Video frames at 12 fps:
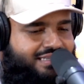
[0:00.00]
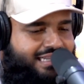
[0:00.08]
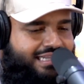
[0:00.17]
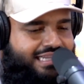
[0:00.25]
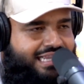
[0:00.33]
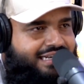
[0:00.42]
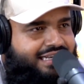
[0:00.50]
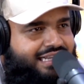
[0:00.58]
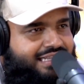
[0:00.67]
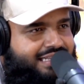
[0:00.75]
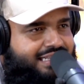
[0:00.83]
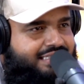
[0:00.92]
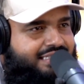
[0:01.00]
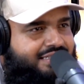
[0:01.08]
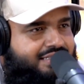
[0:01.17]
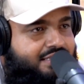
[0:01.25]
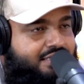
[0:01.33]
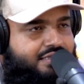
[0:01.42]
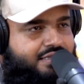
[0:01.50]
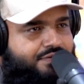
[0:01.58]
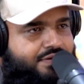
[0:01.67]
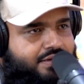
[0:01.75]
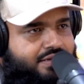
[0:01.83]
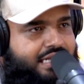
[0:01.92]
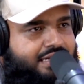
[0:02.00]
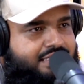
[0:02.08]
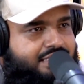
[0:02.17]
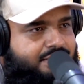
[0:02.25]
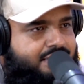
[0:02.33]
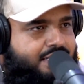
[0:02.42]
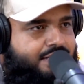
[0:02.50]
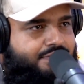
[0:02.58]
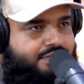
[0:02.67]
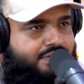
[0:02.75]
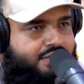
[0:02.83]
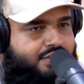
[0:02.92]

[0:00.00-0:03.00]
Like he added like and took stuff out and added some stuff